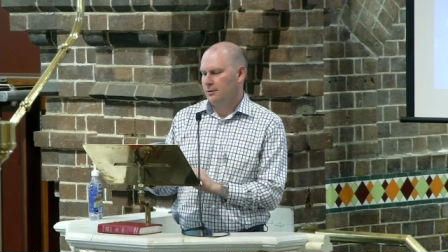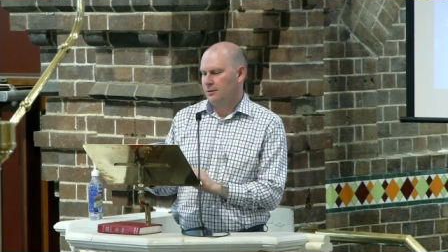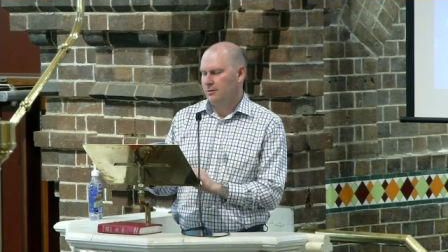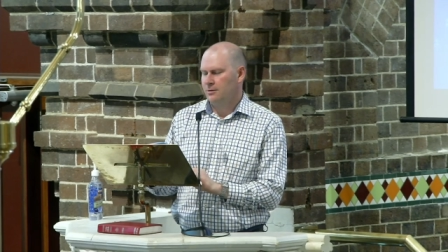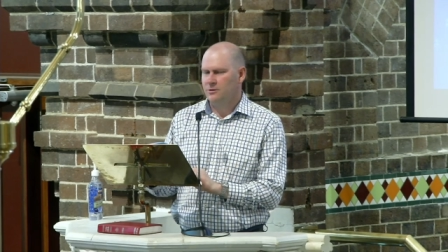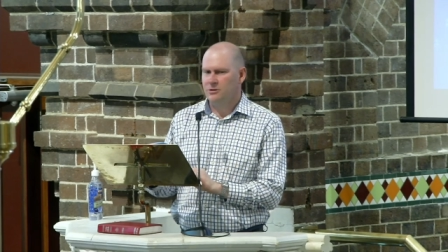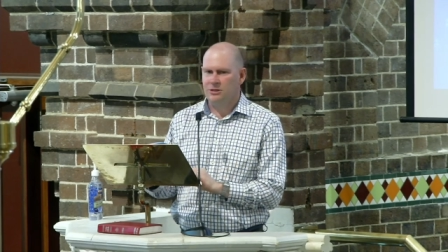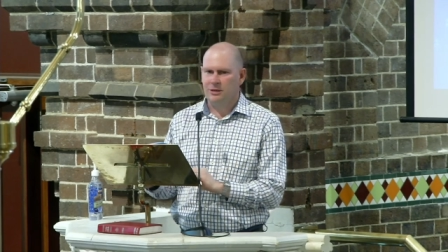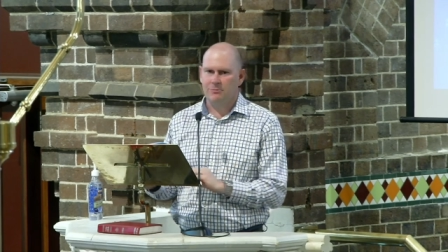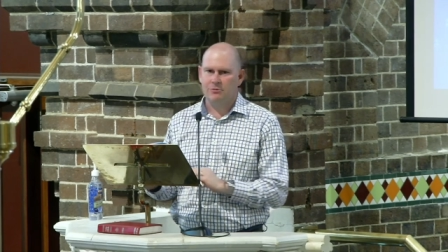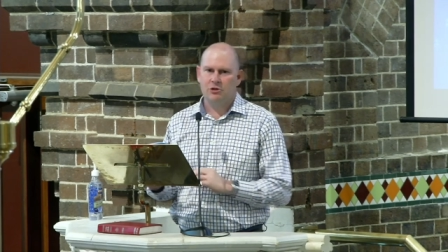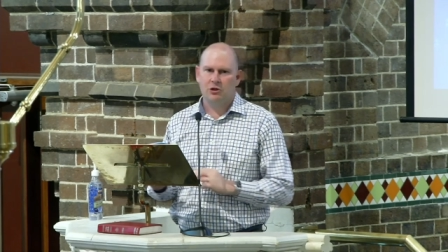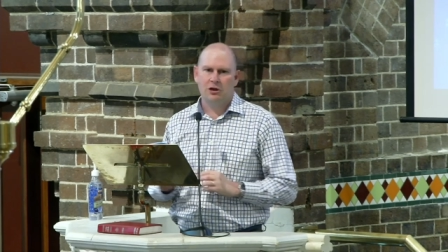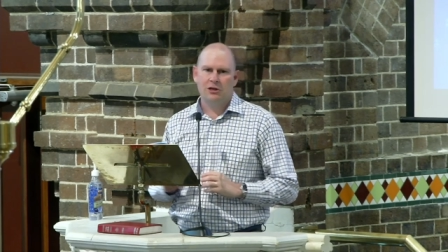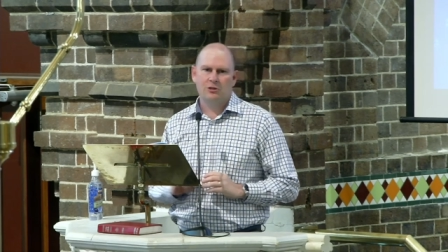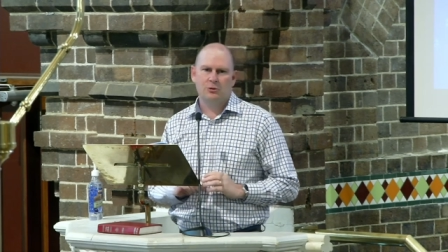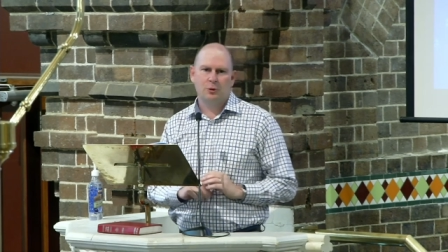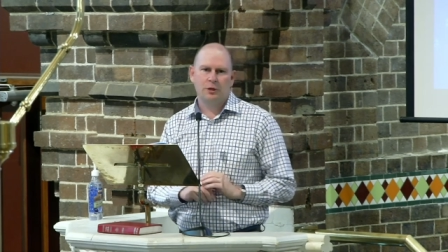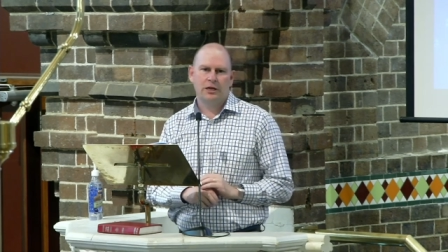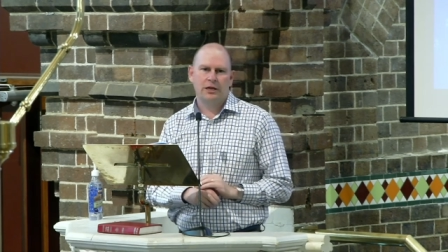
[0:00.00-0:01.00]

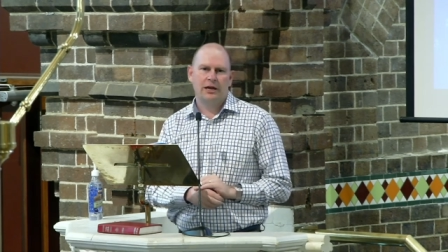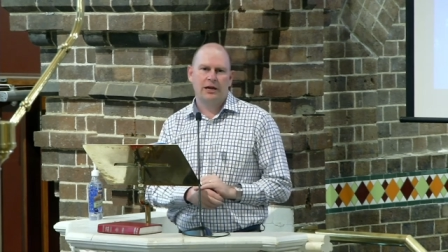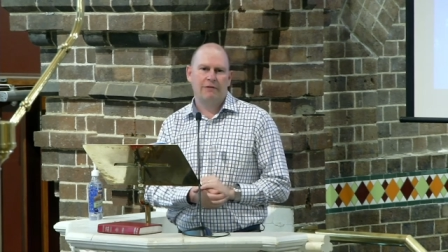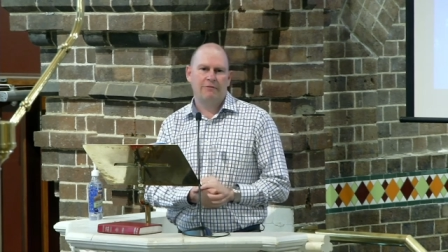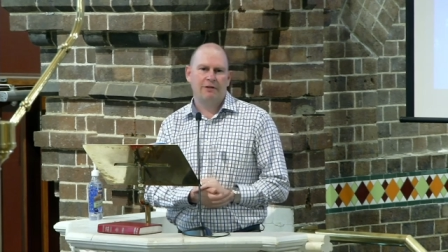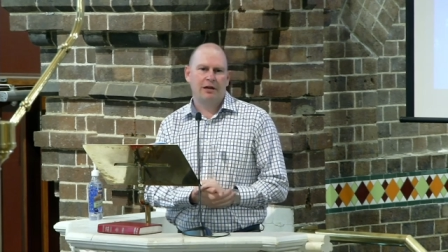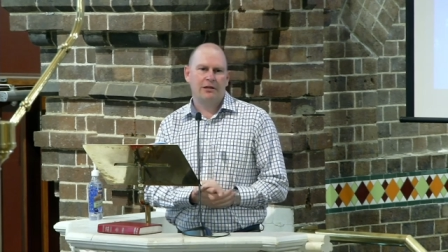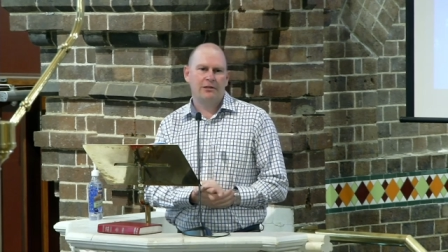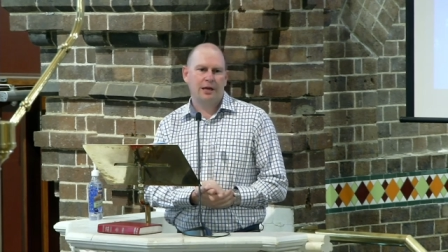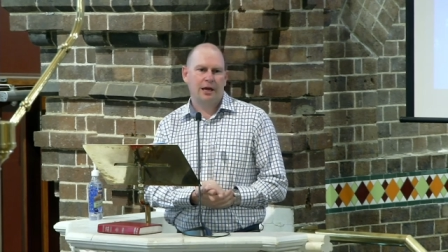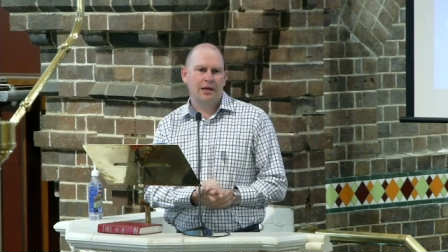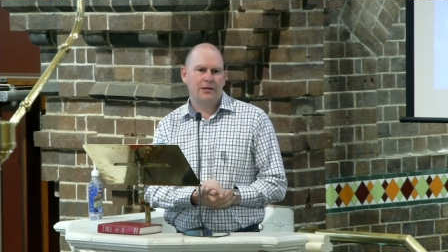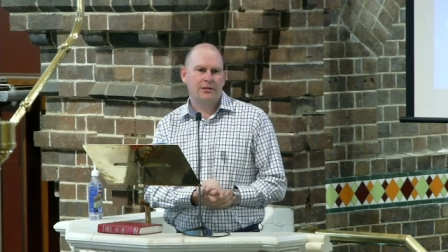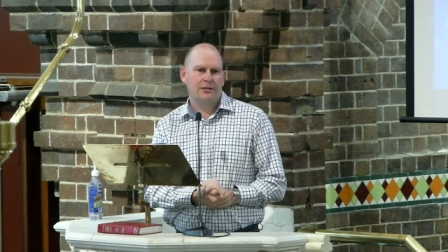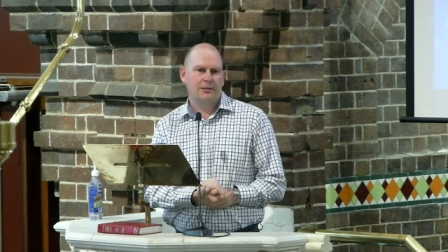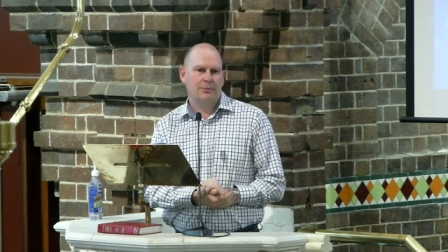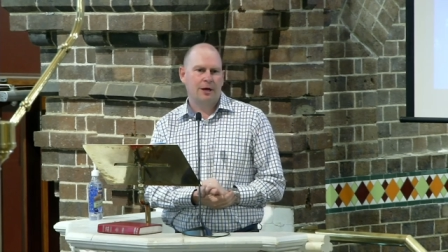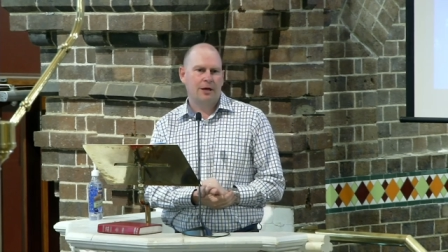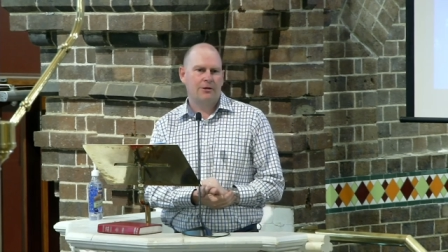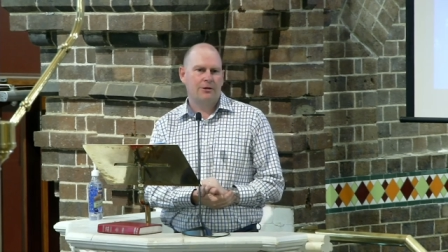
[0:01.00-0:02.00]
sometimes we can have our doubts
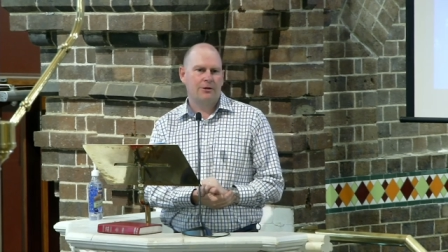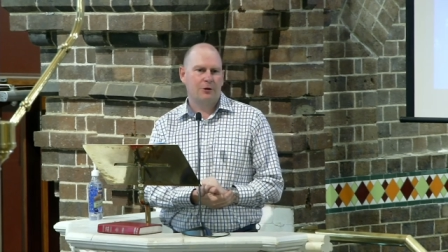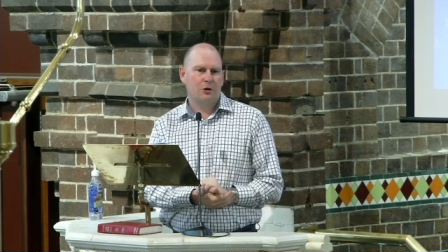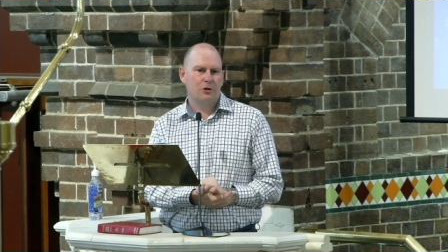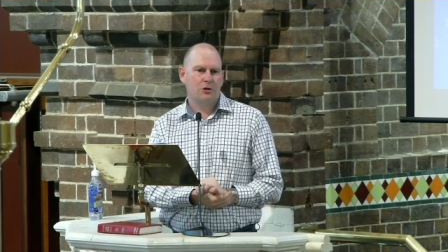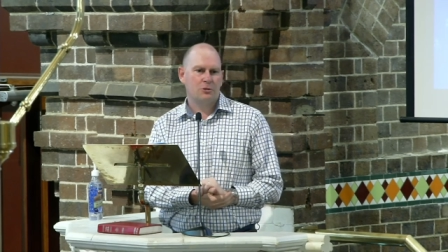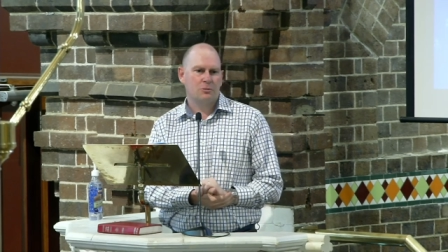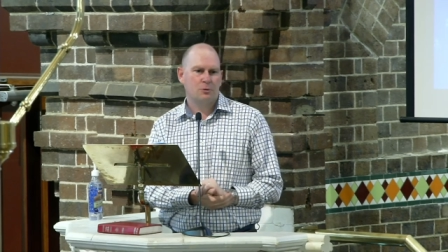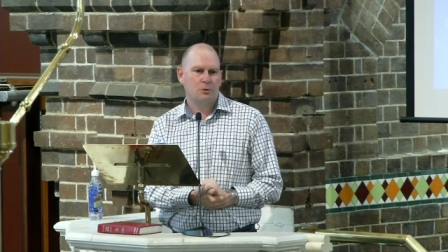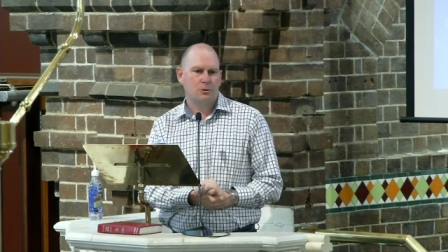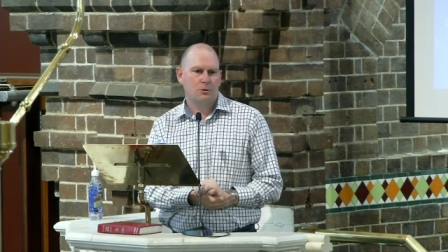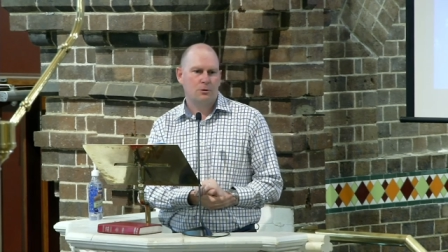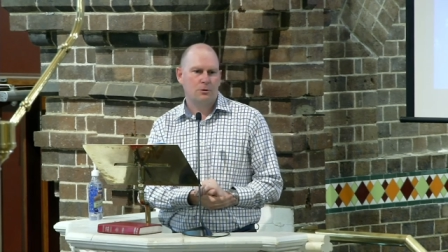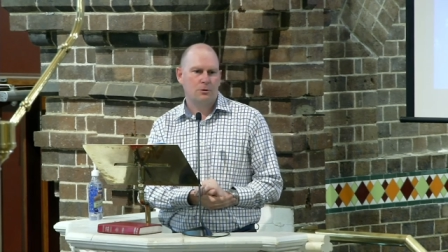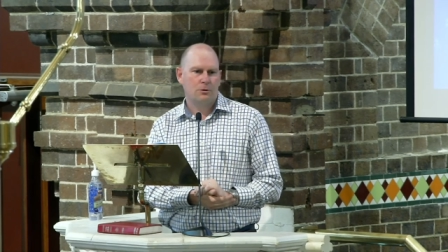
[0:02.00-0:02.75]
about the gospel.